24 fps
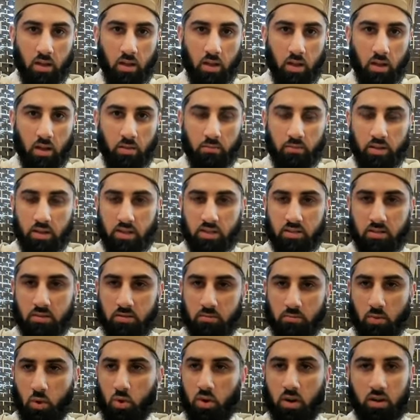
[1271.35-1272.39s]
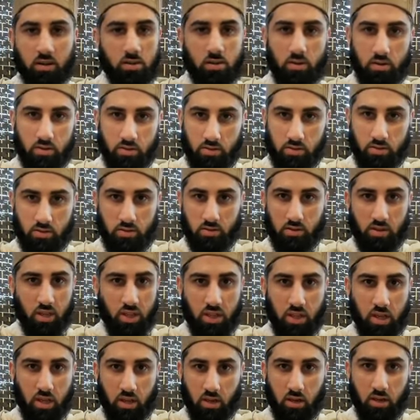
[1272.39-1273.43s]
It'll be smoke and dust,
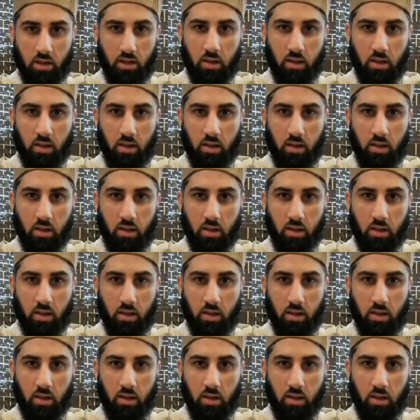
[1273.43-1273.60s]
nothing.